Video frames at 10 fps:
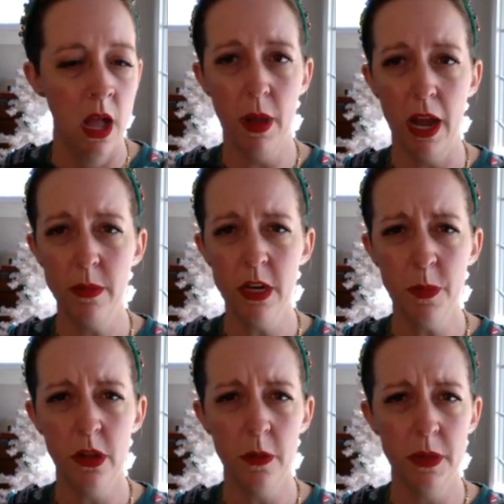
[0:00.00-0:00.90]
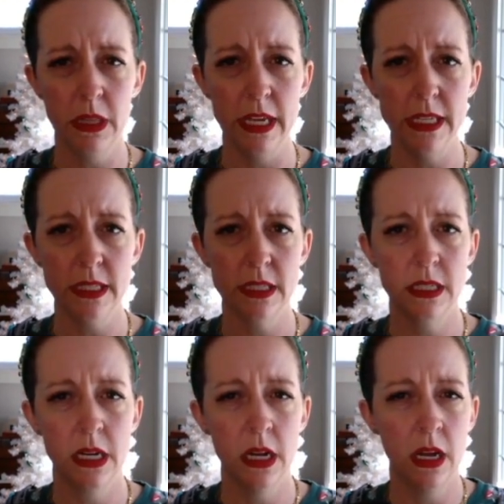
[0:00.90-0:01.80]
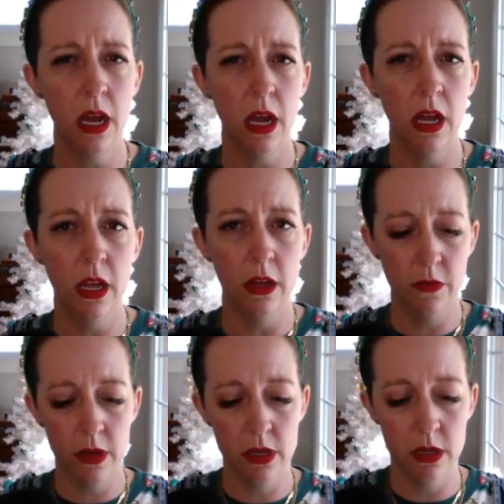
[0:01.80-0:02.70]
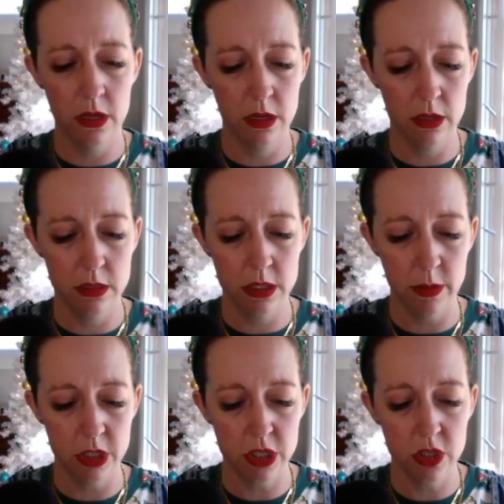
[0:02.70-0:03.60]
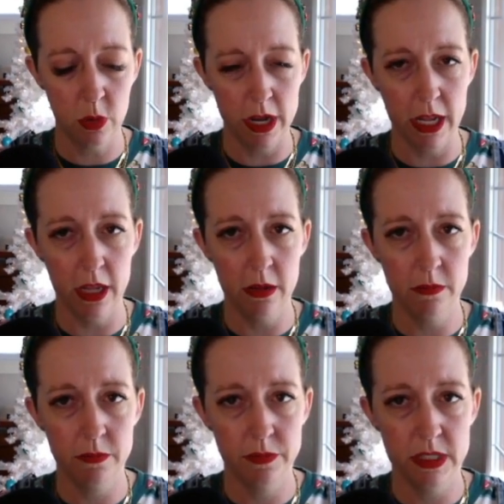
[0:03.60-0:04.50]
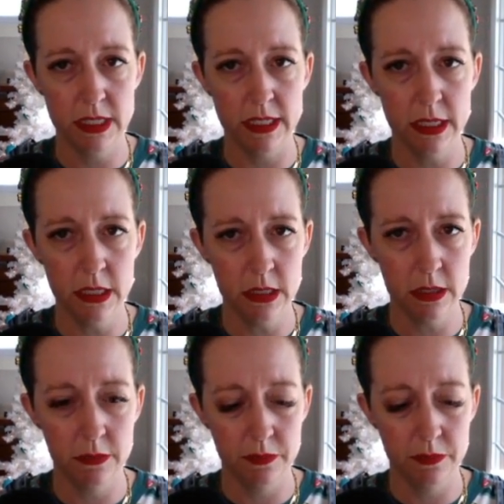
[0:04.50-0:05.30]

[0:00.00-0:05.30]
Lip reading: I'm going to pull up a list of Dimension 20 seasons.